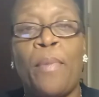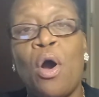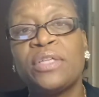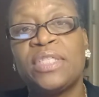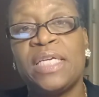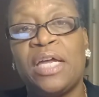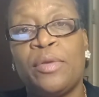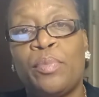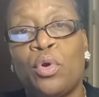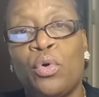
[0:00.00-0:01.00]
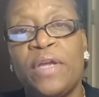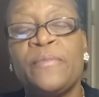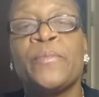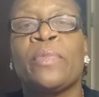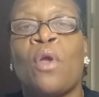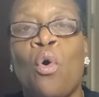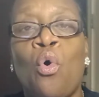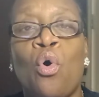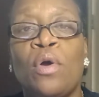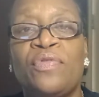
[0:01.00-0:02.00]
partially unemployed,
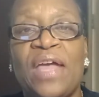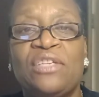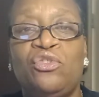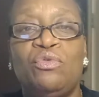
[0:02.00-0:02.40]
or that you